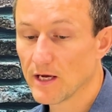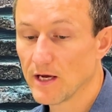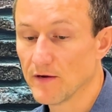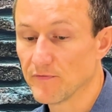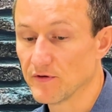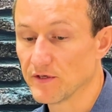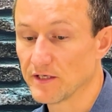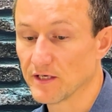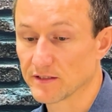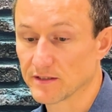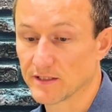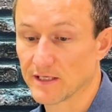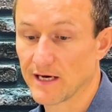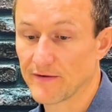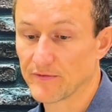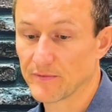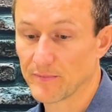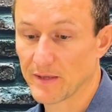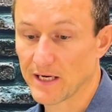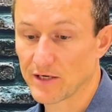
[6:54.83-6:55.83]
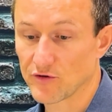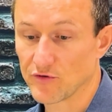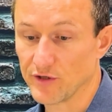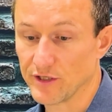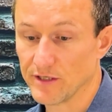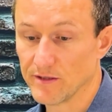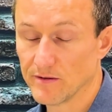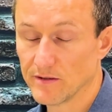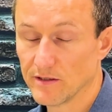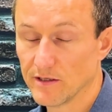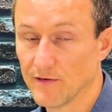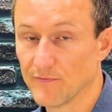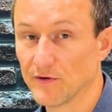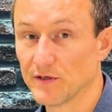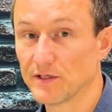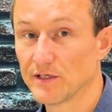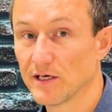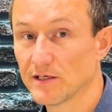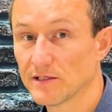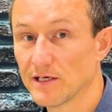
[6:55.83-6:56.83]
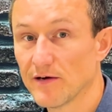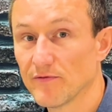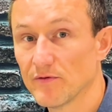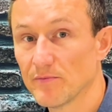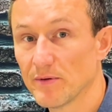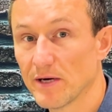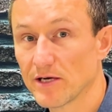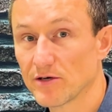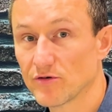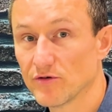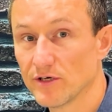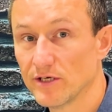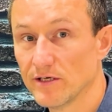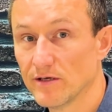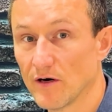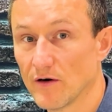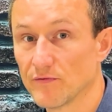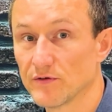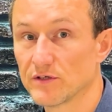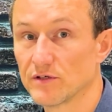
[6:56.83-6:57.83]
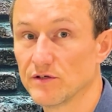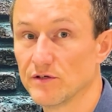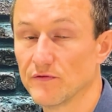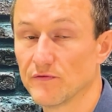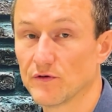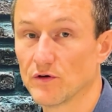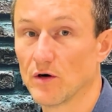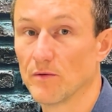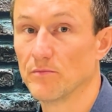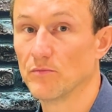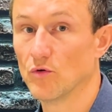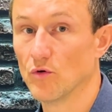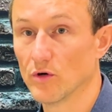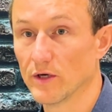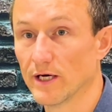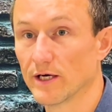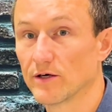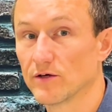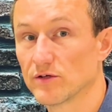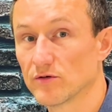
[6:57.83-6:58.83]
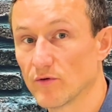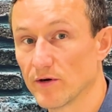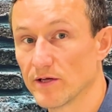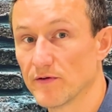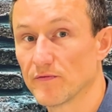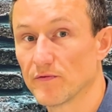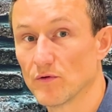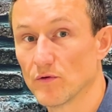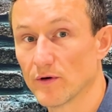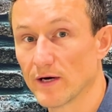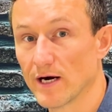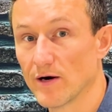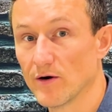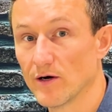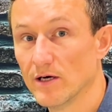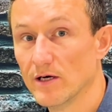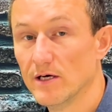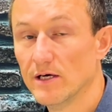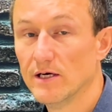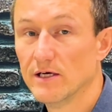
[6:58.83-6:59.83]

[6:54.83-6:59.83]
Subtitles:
if it doesn't have a battery. If it does have a battery, obviously you've got more like a 24-hour